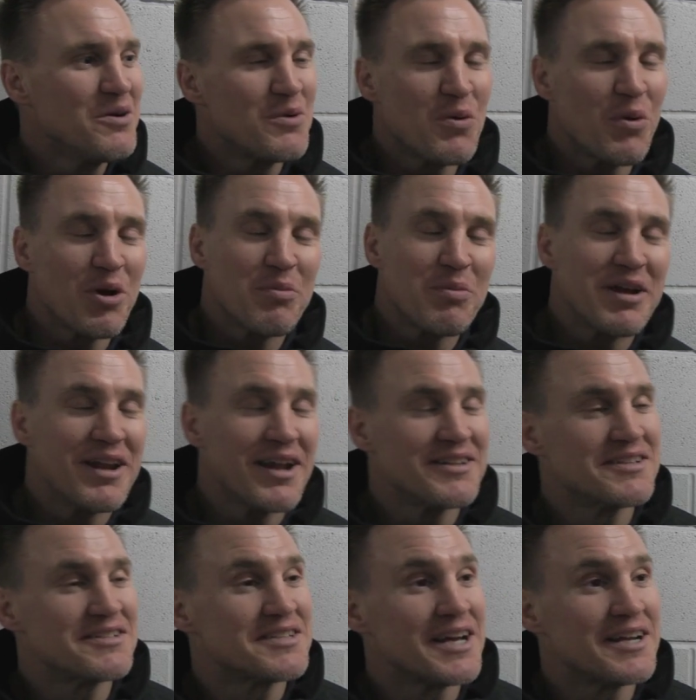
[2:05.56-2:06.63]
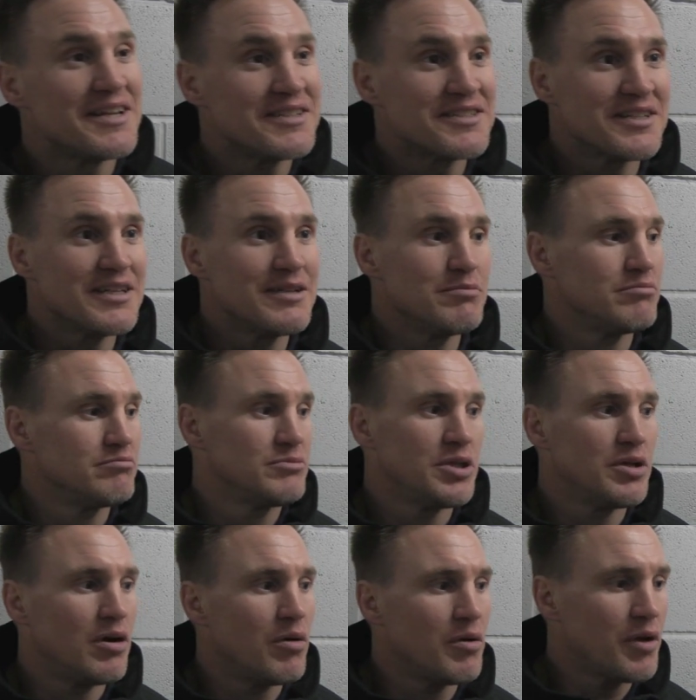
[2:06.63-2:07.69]
we want to be an entertaining team,
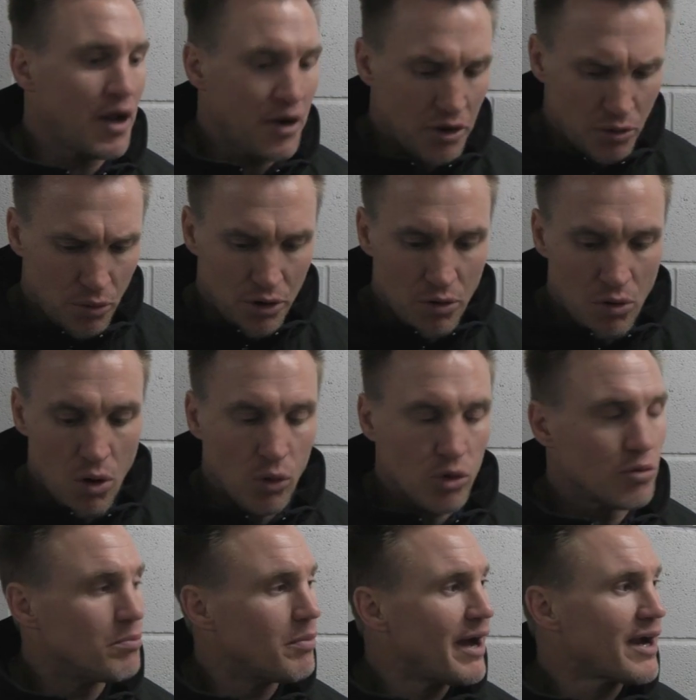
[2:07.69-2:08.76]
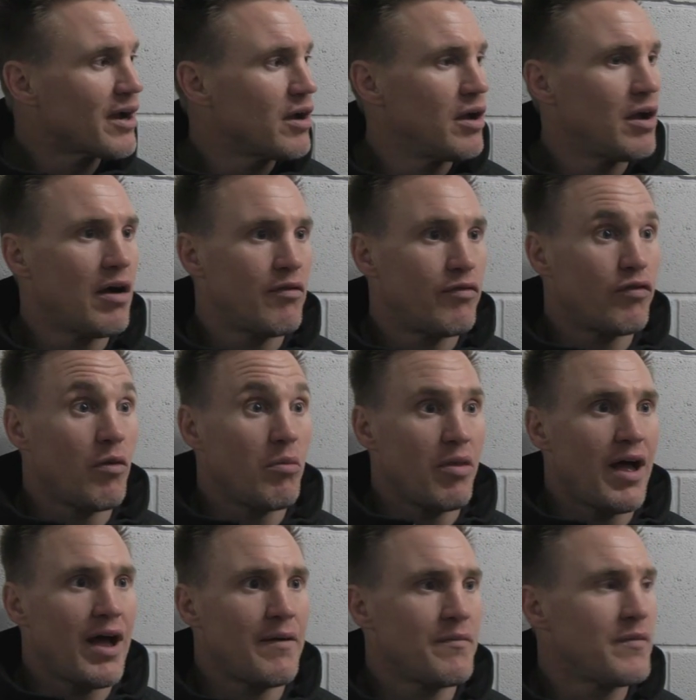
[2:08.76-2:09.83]
you know, and I don't want to hold them back from
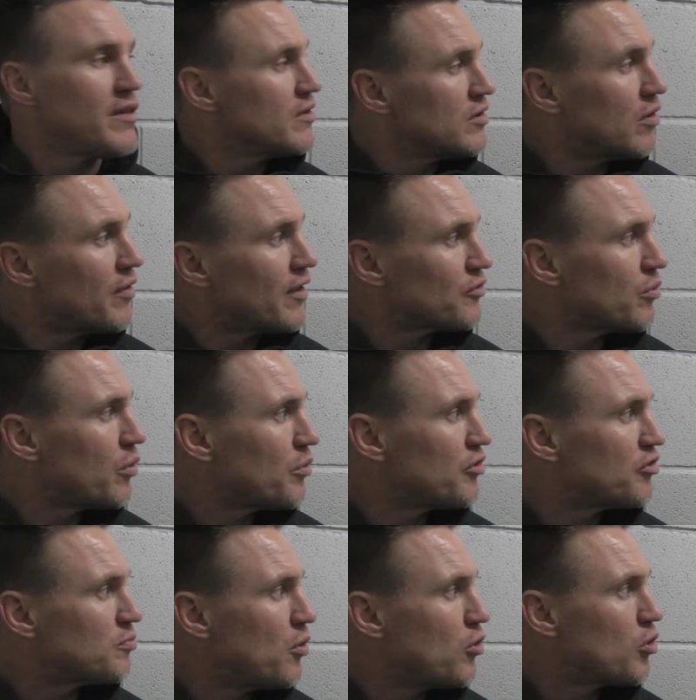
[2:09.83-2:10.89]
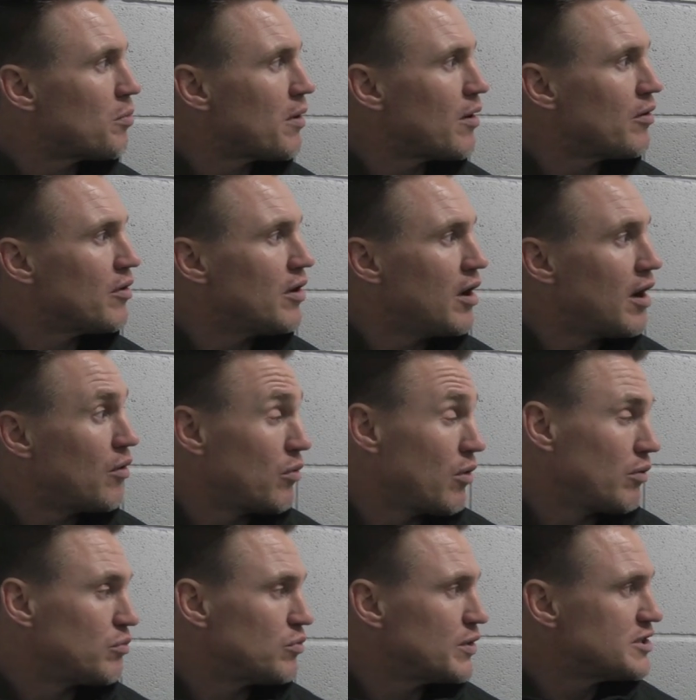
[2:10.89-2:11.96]
that. You know, that's what they spoke about.
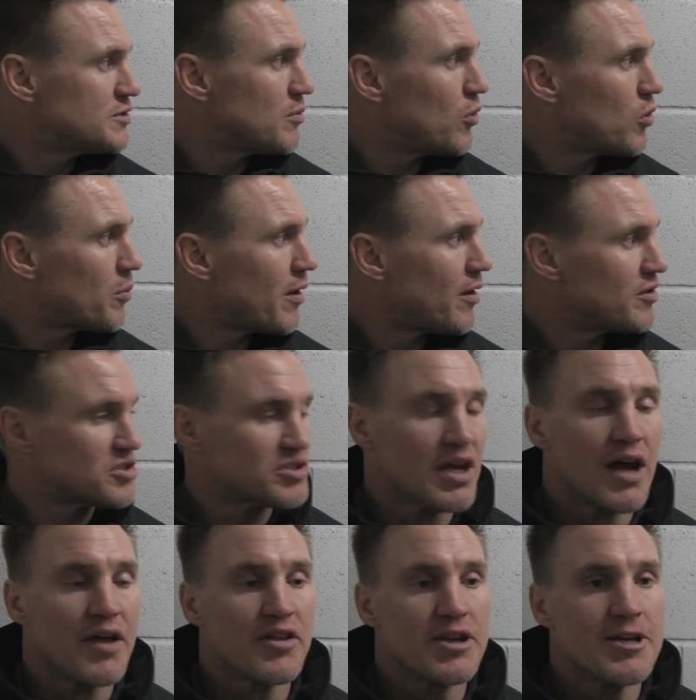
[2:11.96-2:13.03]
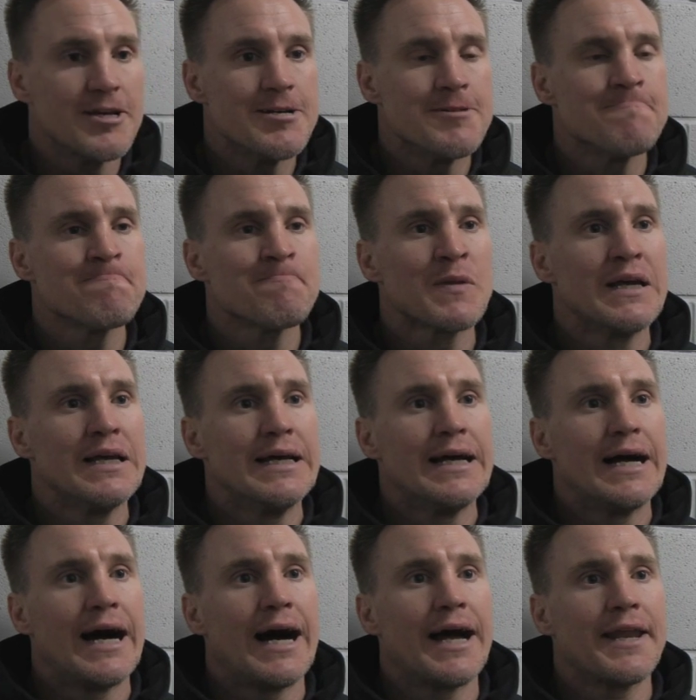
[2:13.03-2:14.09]
Well, we spoke about at the start of the year.
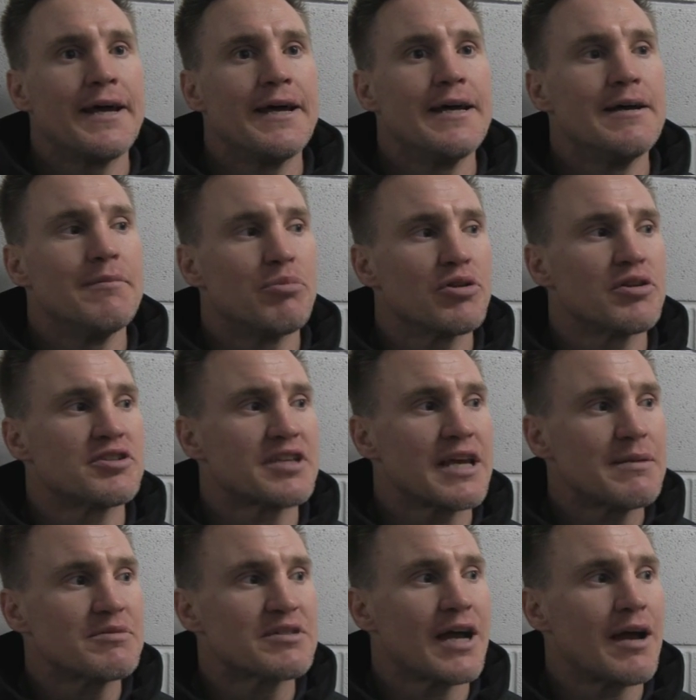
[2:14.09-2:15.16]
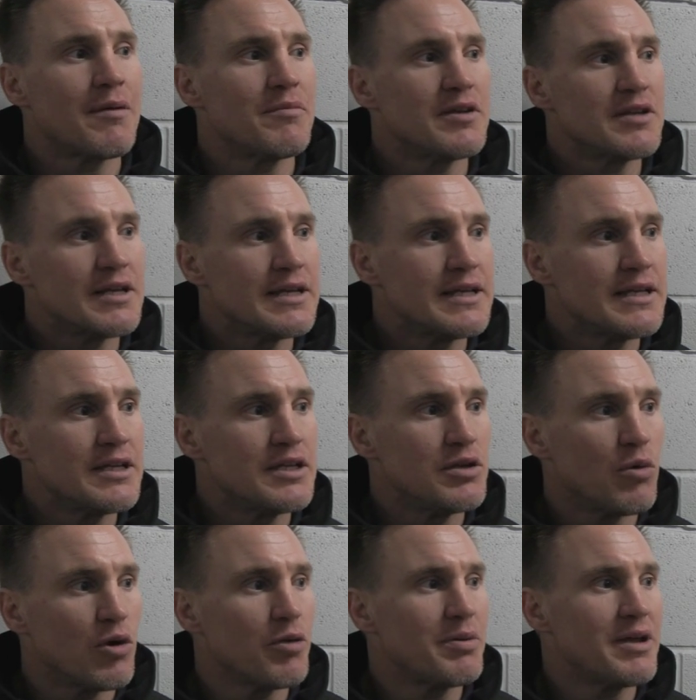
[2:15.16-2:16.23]
But at the same time,
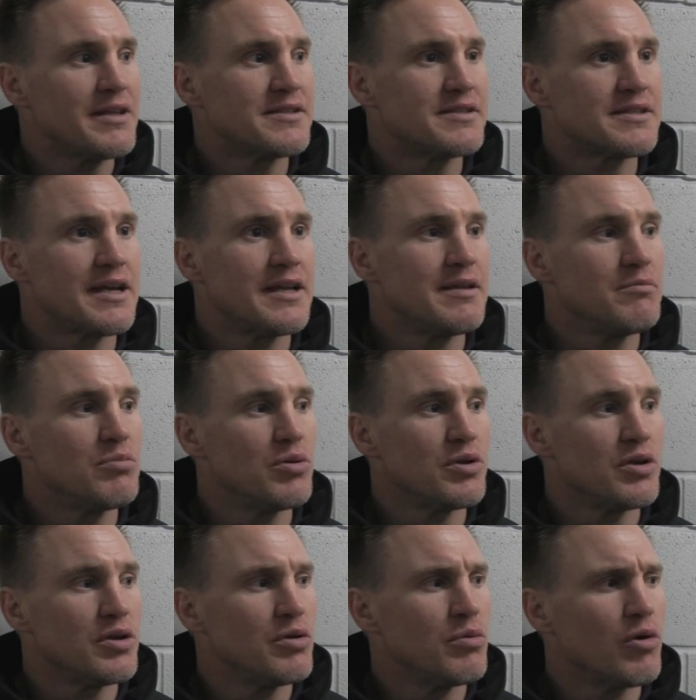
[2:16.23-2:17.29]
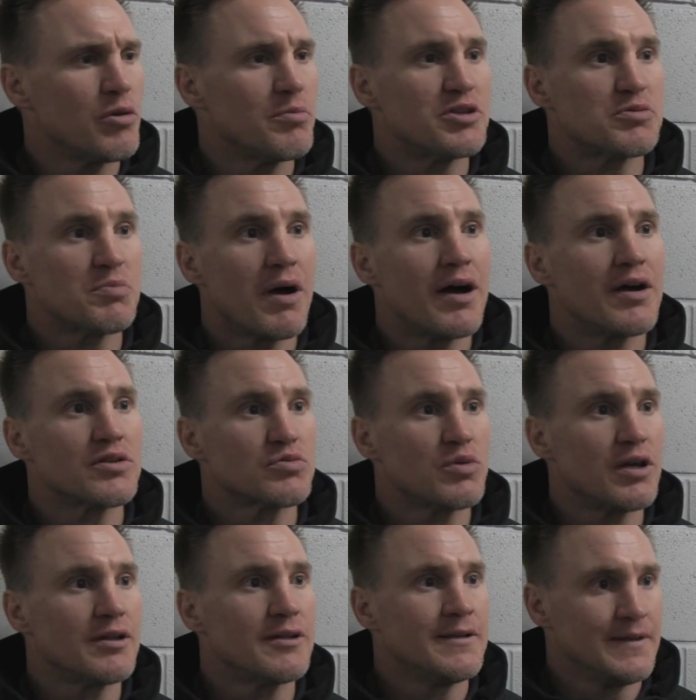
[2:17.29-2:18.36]
you want to be entertaining, but you want to be smart as
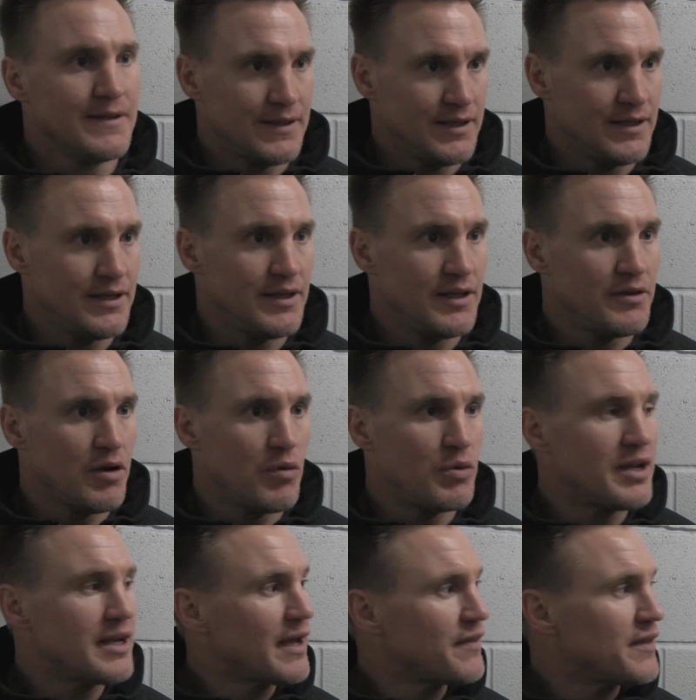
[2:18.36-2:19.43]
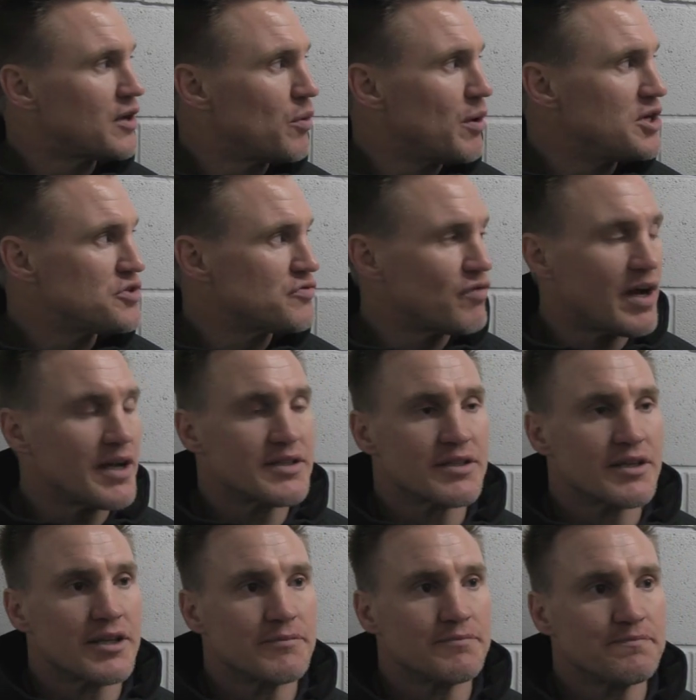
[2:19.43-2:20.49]
well. And we didn't get the equation right
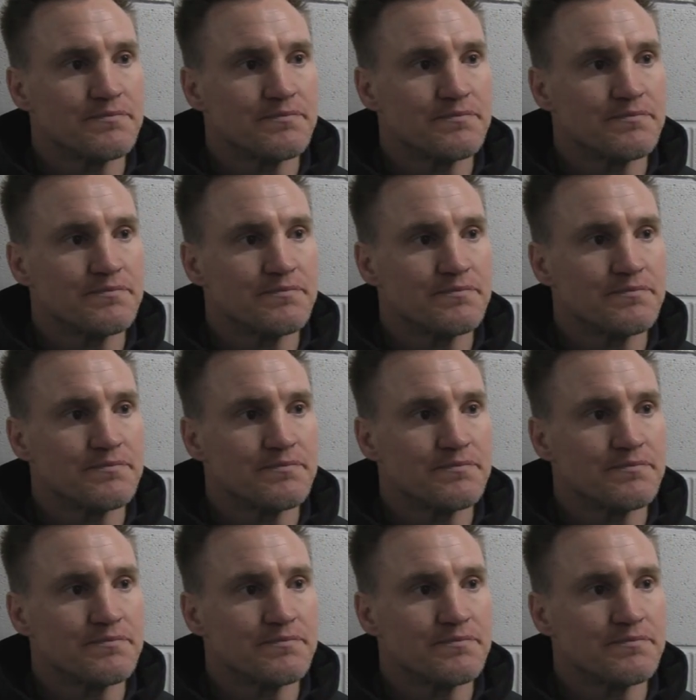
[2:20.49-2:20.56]
today.